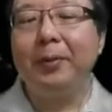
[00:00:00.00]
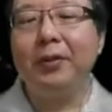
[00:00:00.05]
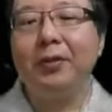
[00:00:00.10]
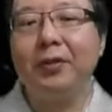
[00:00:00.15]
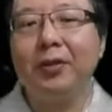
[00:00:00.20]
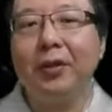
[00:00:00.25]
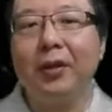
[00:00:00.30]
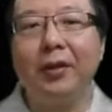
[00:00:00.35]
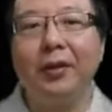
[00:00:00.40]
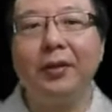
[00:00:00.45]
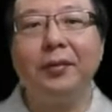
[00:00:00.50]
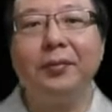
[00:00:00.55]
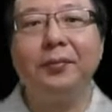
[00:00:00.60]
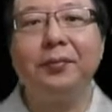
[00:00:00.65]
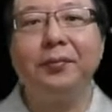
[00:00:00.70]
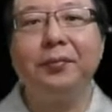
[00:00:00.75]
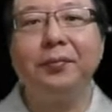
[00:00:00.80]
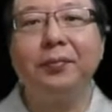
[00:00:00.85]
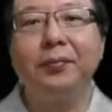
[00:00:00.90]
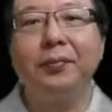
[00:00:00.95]
sort,
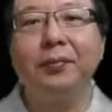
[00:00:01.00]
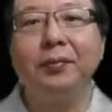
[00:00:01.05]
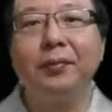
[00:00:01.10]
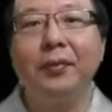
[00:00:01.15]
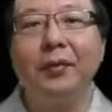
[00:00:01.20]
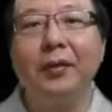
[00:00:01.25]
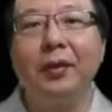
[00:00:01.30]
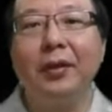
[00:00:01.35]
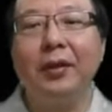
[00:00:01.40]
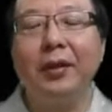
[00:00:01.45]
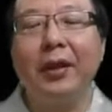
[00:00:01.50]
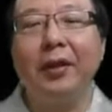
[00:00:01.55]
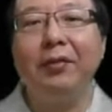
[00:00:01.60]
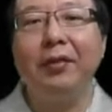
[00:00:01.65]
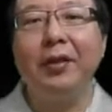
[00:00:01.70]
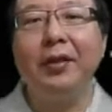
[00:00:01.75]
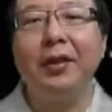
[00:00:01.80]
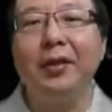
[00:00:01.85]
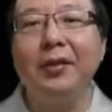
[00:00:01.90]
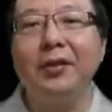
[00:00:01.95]

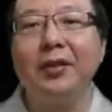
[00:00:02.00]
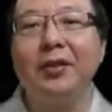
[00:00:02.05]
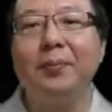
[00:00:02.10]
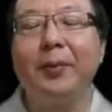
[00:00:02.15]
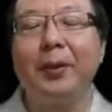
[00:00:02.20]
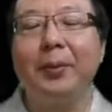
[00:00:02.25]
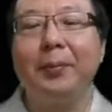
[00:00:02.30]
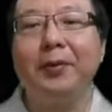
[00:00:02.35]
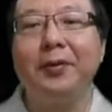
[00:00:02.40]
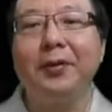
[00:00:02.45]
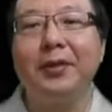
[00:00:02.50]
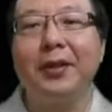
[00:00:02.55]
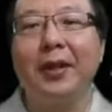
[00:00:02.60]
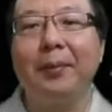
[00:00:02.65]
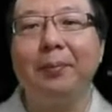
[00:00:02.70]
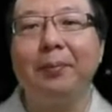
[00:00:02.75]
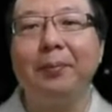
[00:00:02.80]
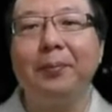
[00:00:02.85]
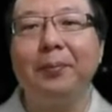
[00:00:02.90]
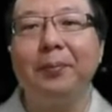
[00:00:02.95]
everything just bubbles
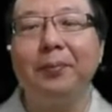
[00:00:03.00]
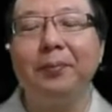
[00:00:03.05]
up